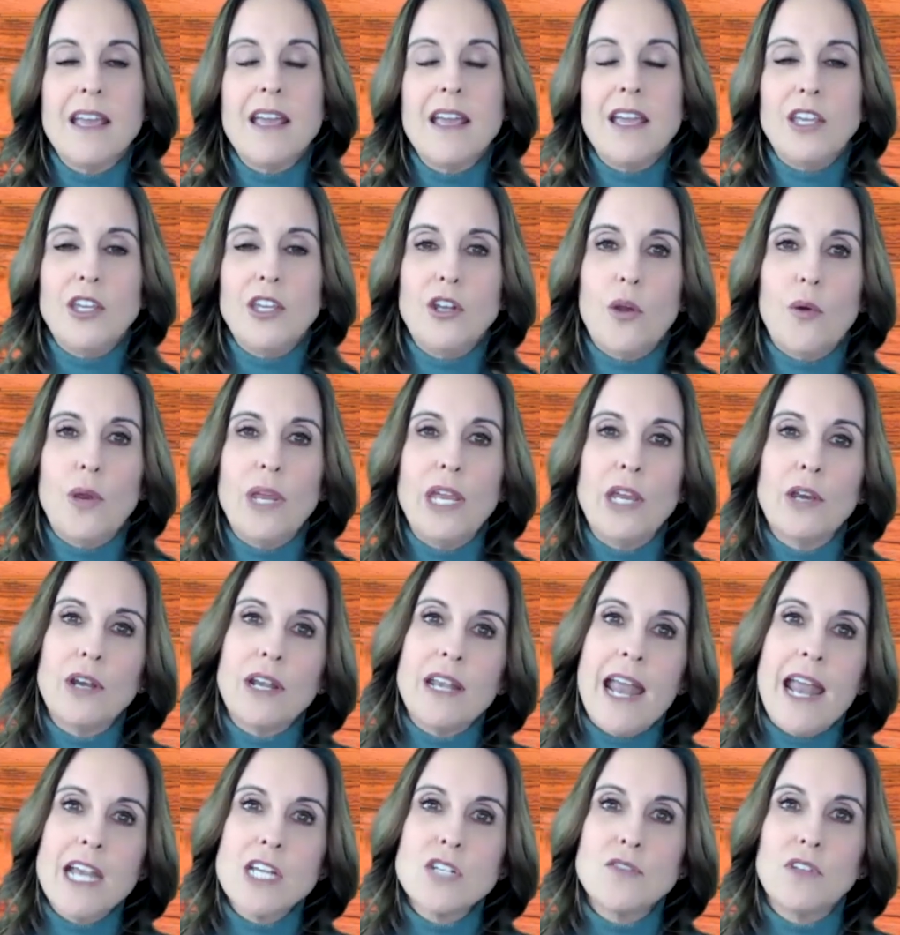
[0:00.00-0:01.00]
Here in
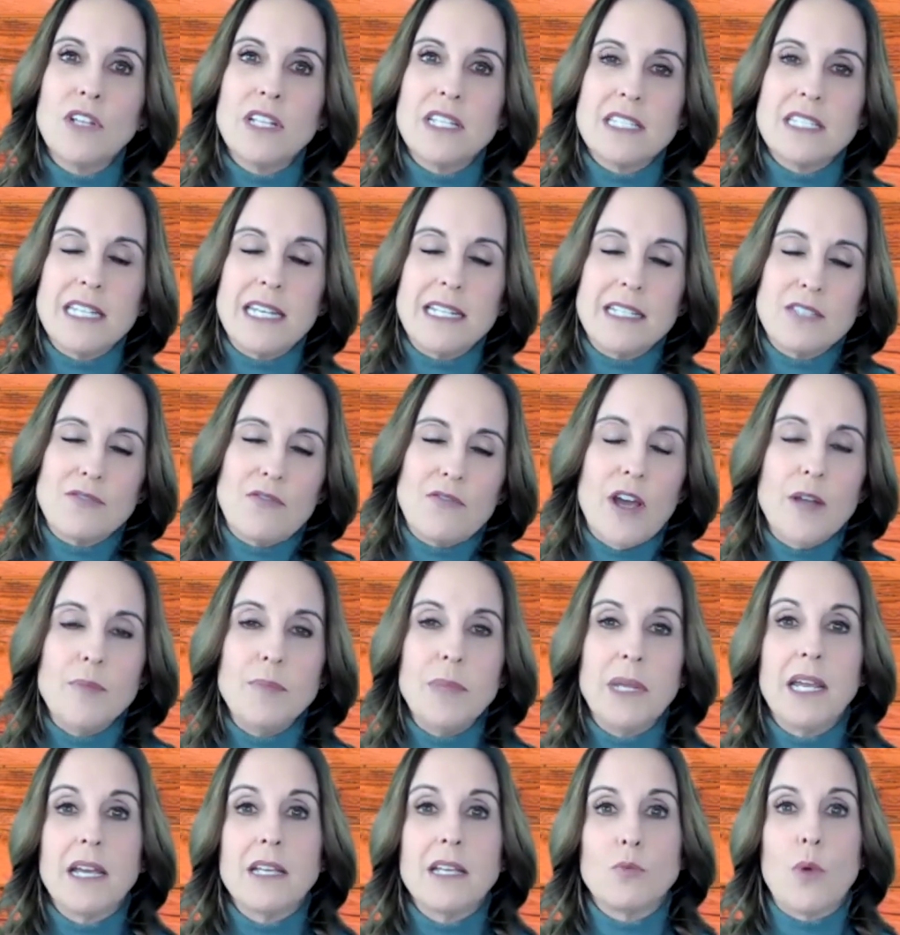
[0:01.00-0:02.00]
Nashville, it's fun
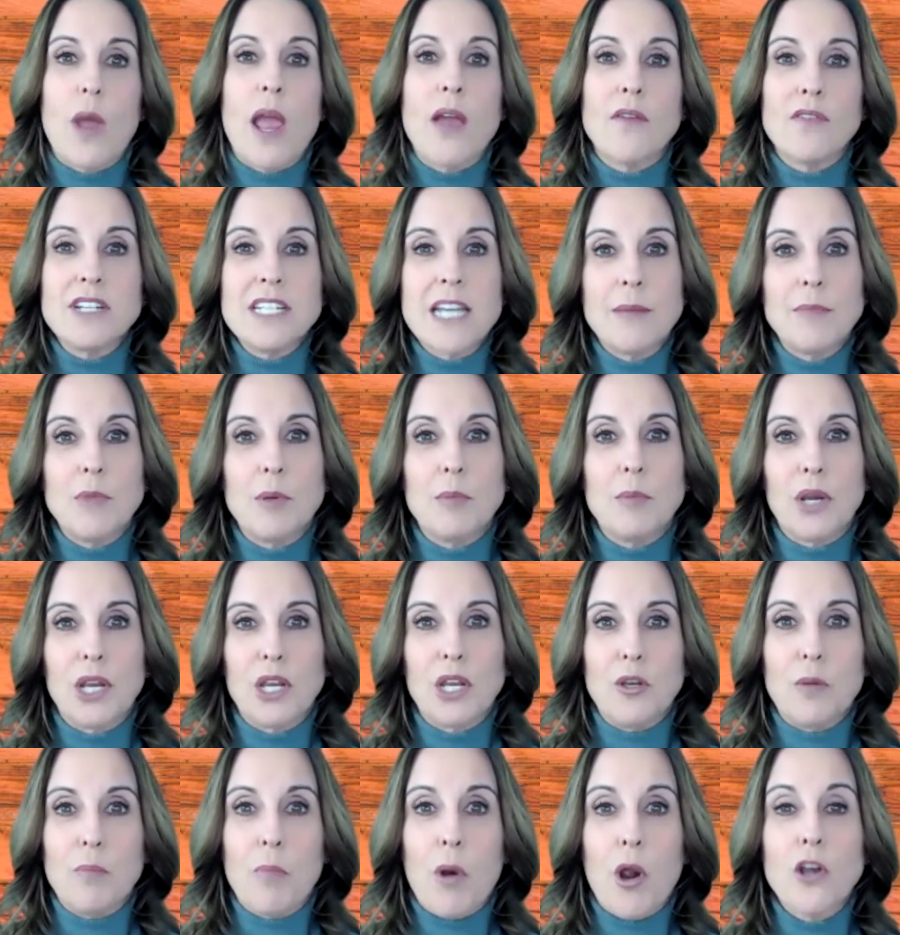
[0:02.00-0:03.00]
because every time you bring a
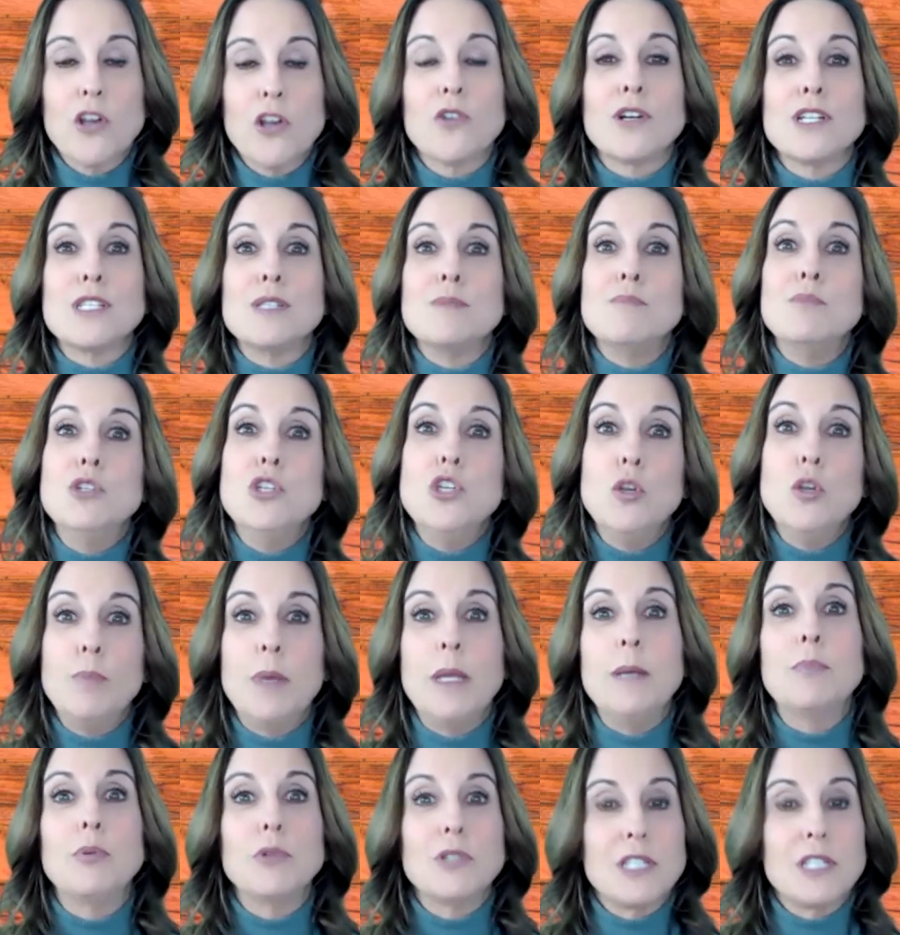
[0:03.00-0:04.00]
new partner, it's new
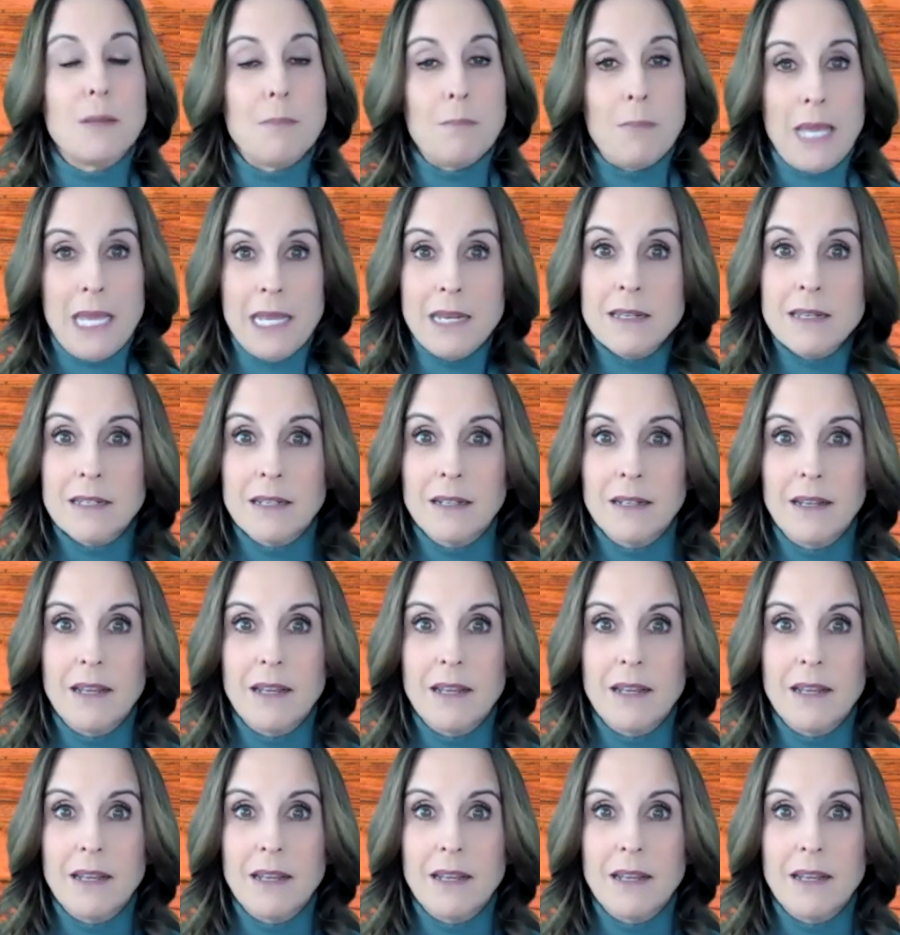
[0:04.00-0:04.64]
people to meet.